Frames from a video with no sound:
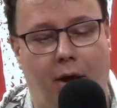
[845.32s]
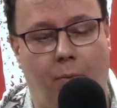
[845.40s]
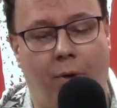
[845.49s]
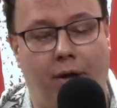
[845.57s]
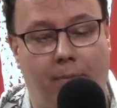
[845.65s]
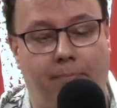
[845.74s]

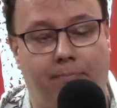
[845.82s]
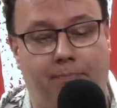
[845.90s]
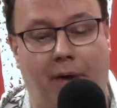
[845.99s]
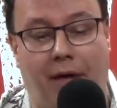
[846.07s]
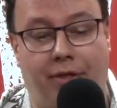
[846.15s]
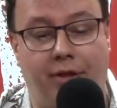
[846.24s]
Well,
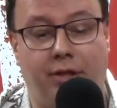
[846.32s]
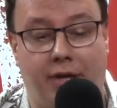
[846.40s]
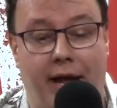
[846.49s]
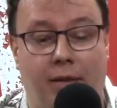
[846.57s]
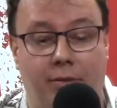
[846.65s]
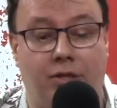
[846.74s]
I think there's
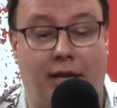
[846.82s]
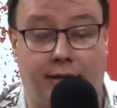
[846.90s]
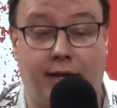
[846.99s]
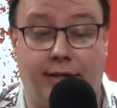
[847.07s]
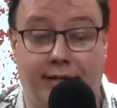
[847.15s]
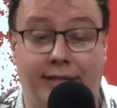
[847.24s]
an element that
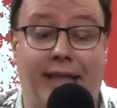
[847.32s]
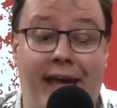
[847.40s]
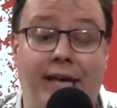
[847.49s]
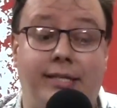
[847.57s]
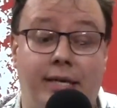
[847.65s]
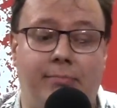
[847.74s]
they
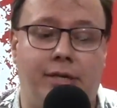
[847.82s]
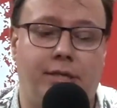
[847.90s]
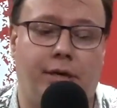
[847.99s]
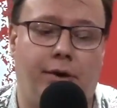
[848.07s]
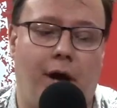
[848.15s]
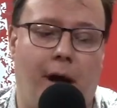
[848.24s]
did miss
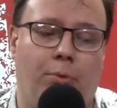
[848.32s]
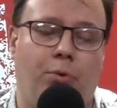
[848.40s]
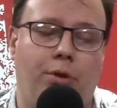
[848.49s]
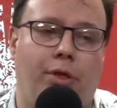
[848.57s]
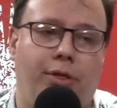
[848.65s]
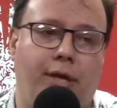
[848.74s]
the crowd. But
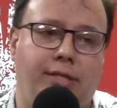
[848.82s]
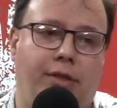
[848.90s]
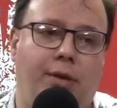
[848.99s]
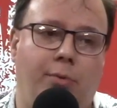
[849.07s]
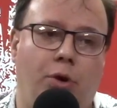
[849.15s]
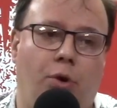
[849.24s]
one of the things I
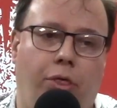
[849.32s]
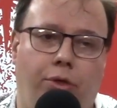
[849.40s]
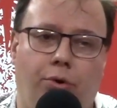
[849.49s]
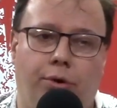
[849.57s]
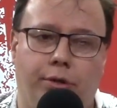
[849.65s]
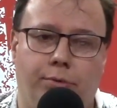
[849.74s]
think we all
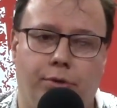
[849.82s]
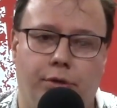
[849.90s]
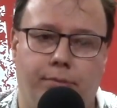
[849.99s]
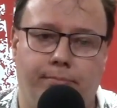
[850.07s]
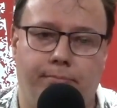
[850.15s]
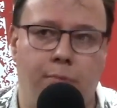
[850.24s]
thought
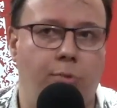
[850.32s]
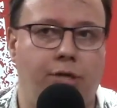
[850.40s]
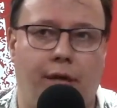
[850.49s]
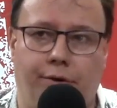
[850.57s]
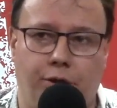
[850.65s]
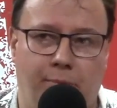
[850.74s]
was Mo
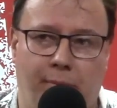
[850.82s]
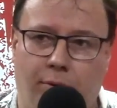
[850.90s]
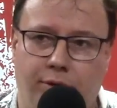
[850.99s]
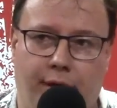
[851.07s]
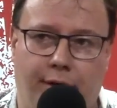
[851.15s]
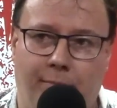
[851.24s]
Salah doesn't be Mo
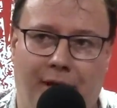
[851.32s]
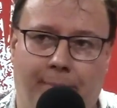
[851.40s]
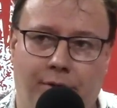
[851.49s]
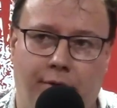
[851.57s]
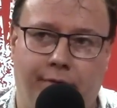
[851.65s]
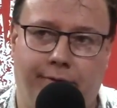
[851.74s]
Salah, he'll be
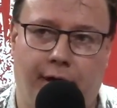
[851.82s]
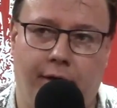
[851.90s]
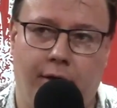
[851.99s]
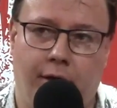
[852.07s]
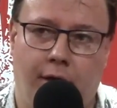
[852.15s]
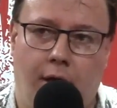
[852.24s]
absolutely
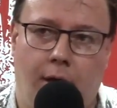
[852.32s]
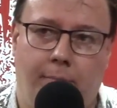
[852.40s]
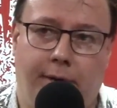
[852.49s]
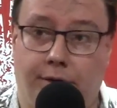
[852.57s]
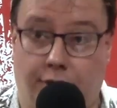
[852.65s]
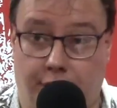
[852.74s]
fine.
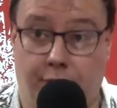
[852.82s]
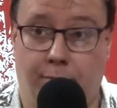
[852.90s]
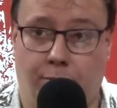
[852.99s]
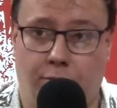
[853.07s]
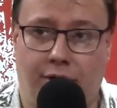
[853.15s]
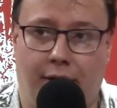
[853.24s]
Because he is
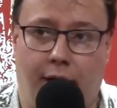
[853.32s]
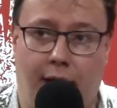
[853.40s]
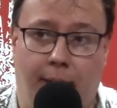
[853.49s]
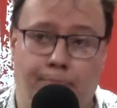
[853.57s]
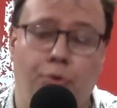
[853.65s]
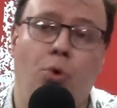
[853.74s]
Mo Salah.
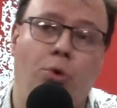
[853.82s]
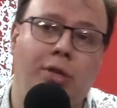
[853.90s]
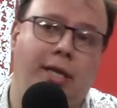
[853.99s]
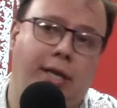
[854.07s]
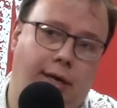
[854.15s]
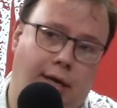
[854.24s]
And
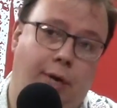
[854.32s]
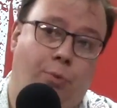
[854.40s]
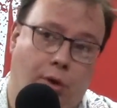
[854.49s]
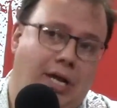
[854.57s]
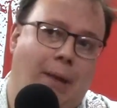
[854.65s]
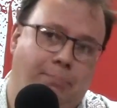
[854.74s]
broadly, he
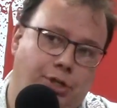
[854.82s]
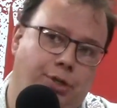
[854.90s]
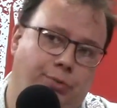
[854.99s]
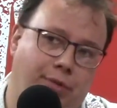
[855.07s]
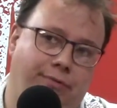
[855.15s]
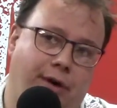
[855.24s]
was
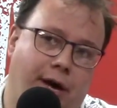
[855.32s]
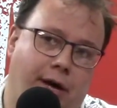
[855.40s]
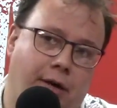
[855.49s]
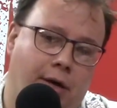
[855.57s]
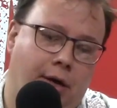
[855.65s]
absolutely fine.